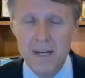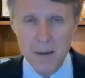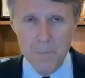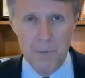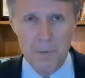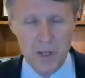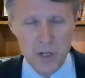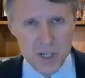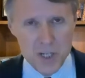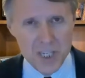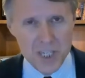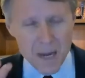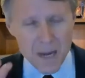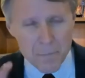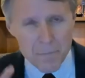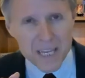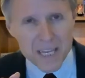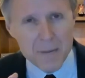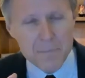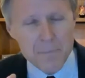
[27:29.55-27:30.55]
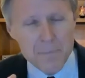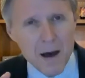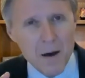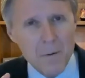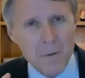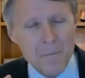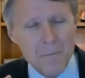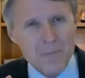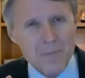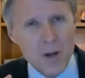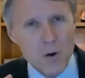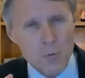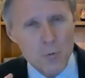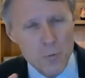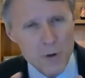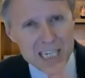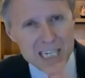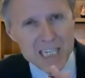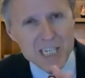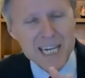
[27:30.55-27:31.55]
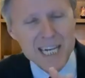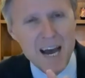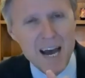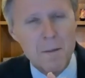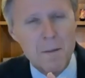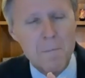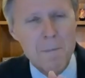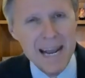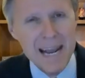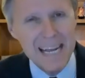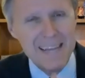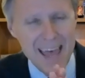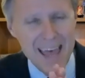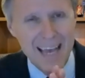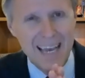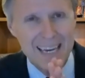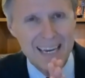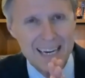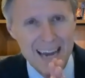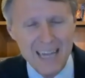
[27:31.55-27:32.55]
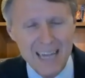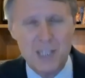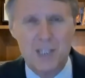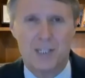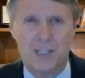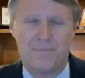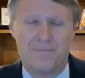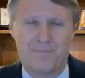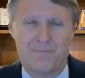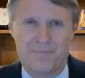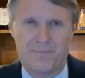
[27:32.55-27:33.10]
But there's something about reaching out and making that connection